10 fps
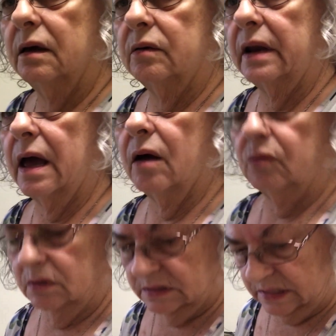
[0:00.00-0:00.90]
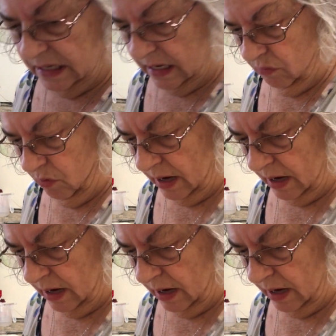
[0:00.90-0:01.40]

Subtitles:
Now we'll see what